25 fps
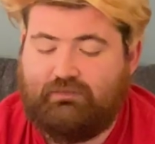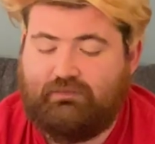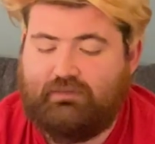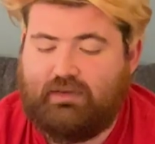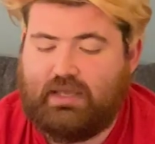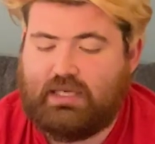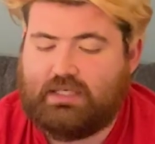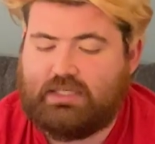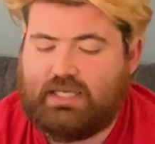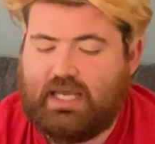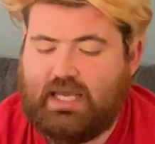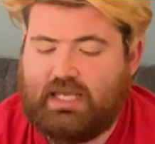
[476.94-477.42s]

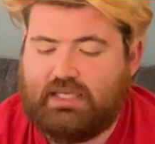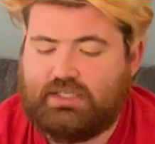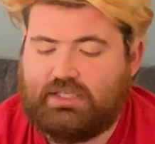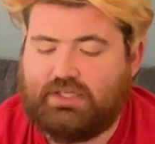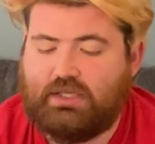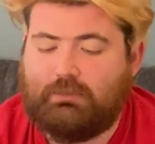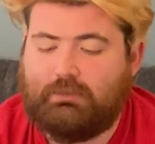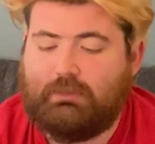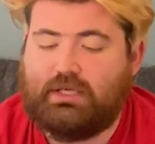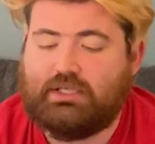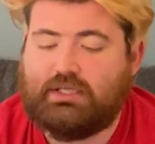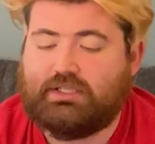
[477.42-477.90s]

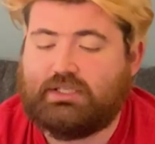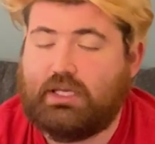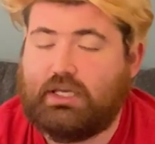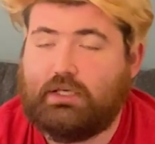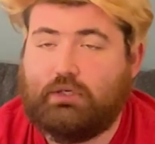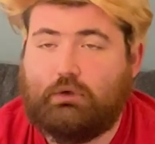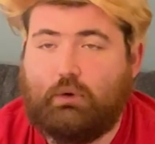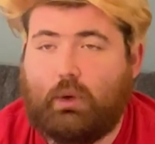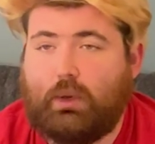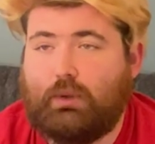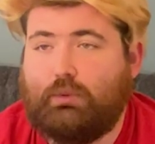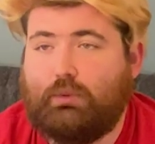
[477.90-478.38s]
fantastic because I
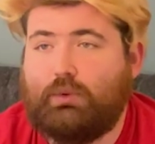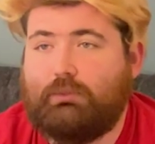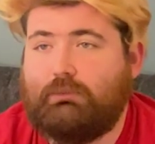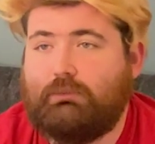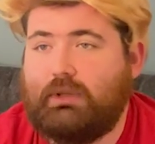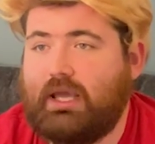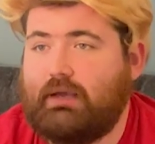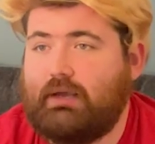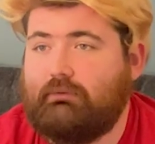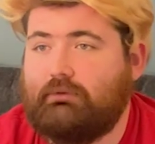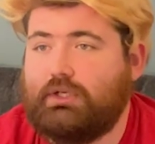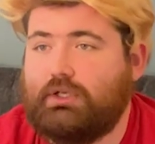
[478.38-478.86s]
knew I would
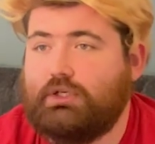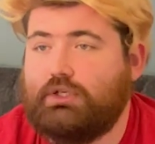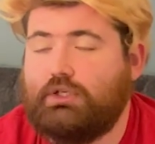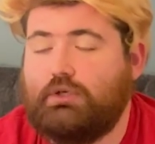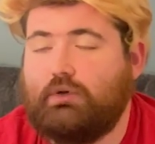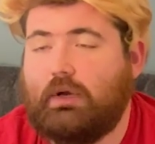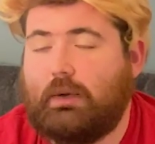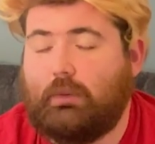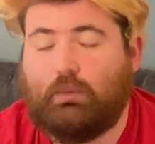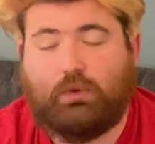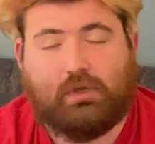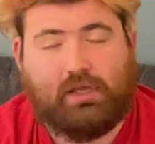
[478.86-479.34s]
be able to
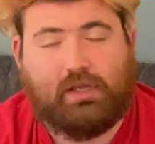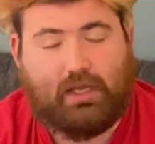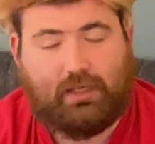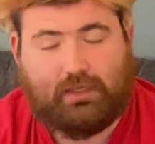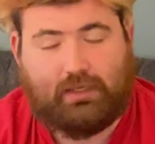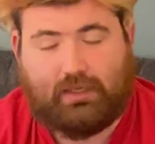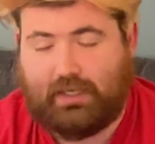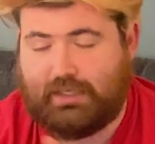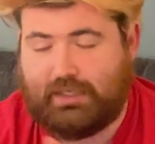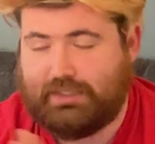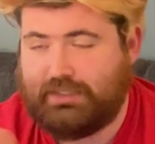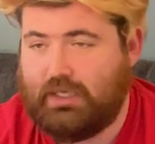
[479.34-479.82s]
do it.
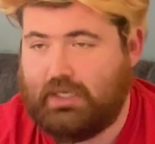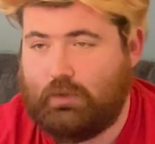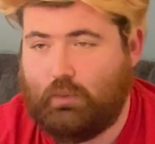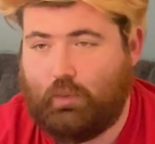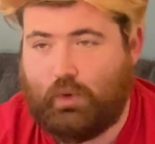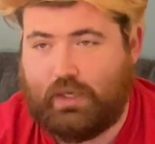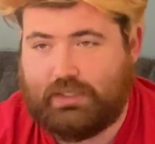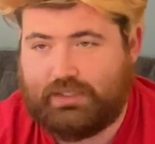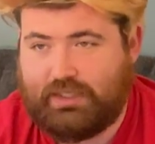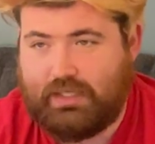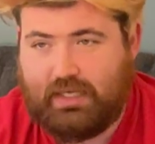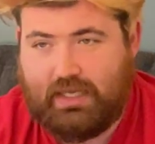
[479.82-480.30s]
Like I said, it
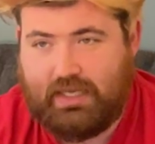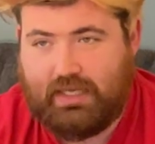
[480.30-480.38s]
wasn't